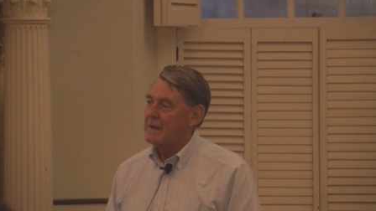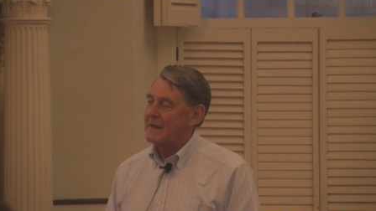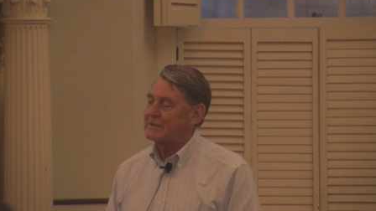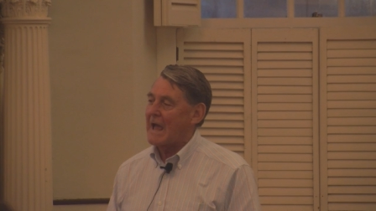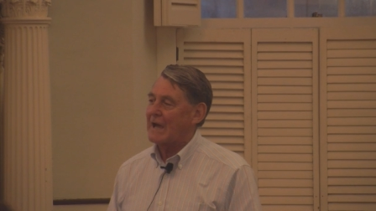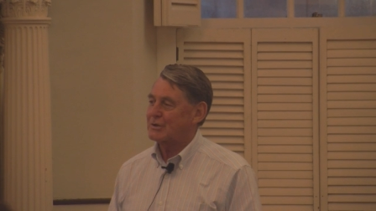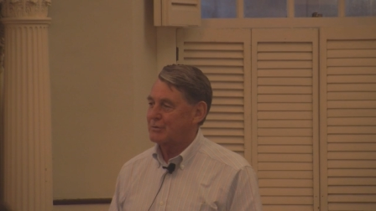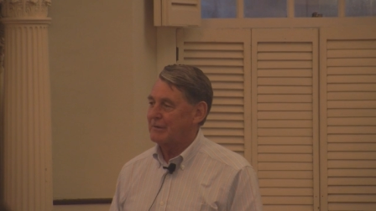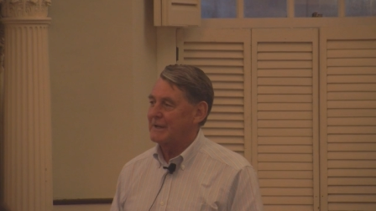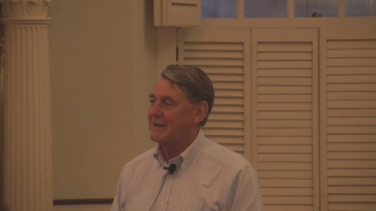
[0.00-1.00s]
that's
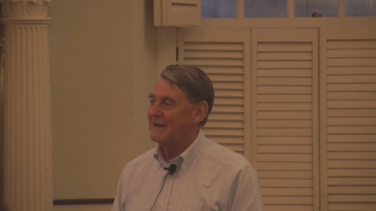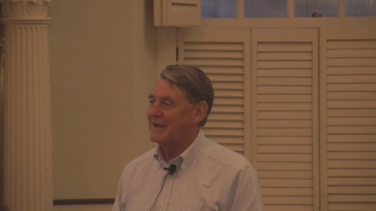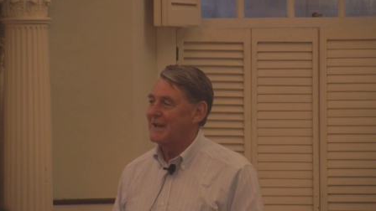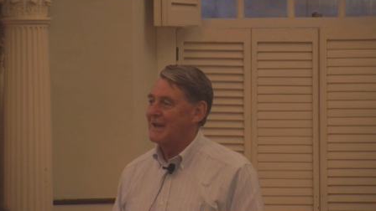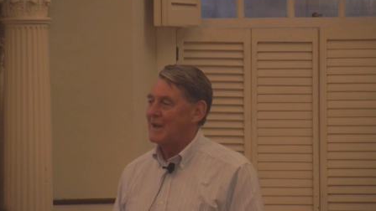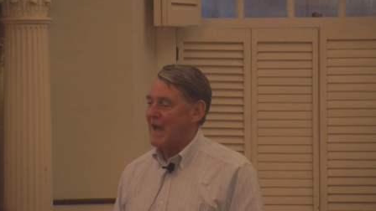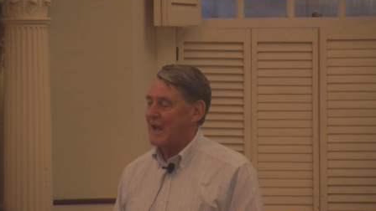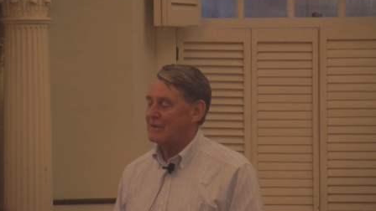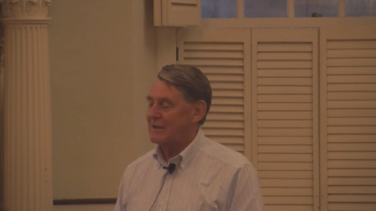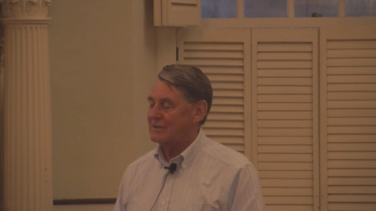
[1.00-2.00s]
Ash Street. Ash?
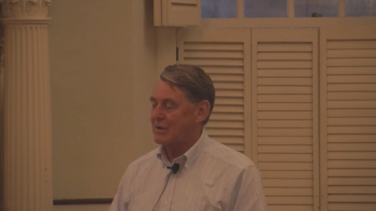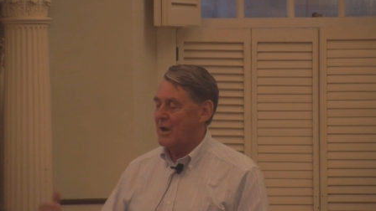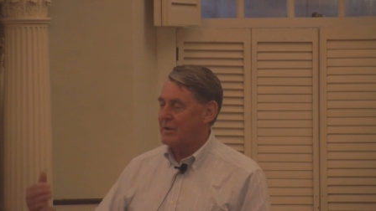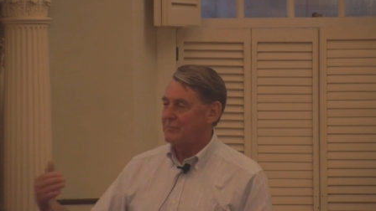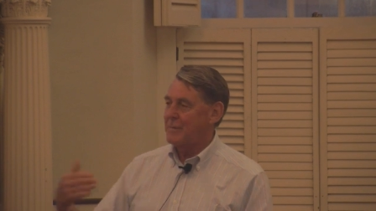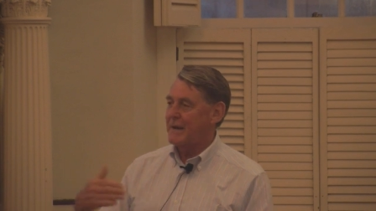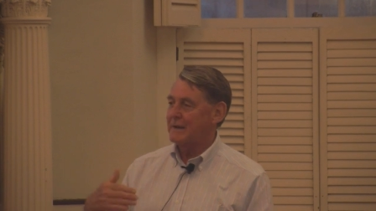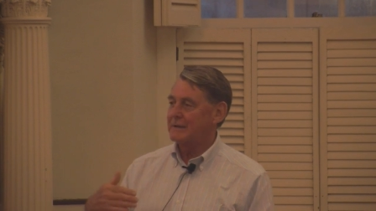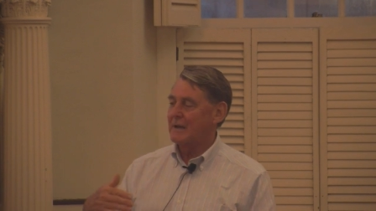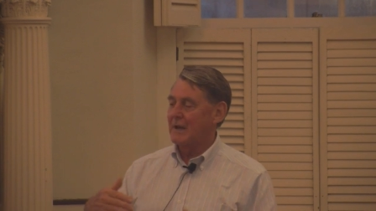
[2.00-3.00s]
Ash it's a kind of
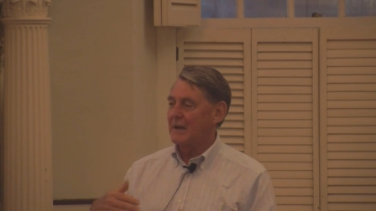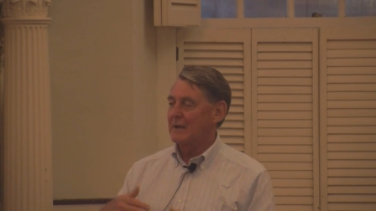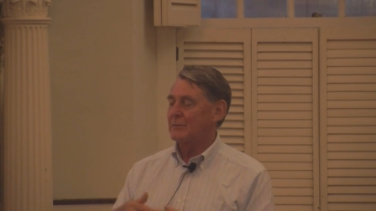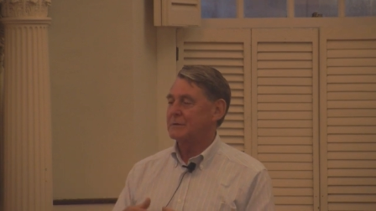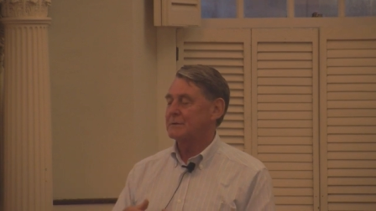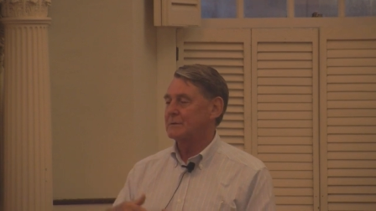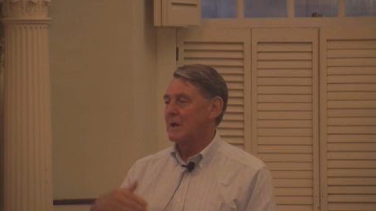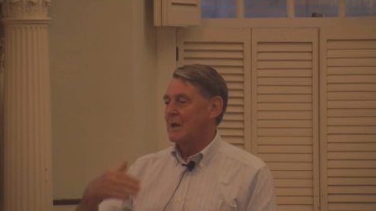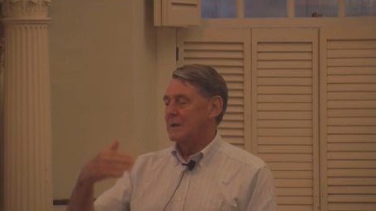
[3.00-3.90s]
Bennett, uh, which is,